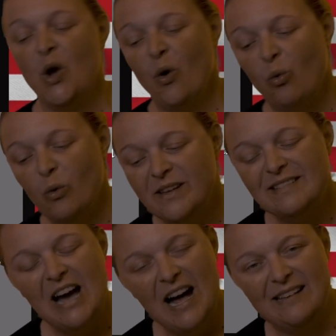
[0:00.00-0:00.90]

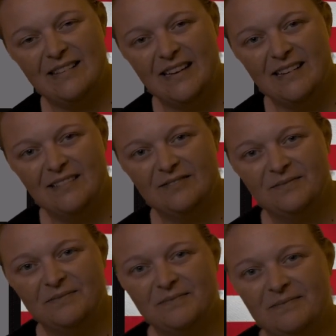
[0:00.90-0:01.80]
Wisconsin,
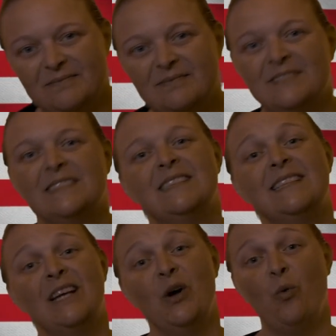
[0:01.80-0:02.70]

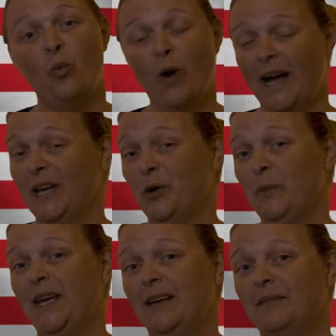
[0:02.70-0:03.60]

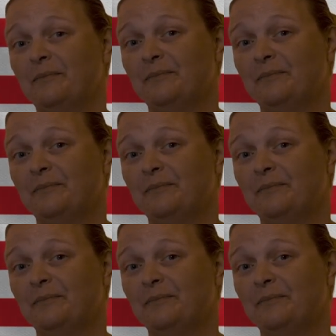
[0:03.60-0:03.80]
Wyoming.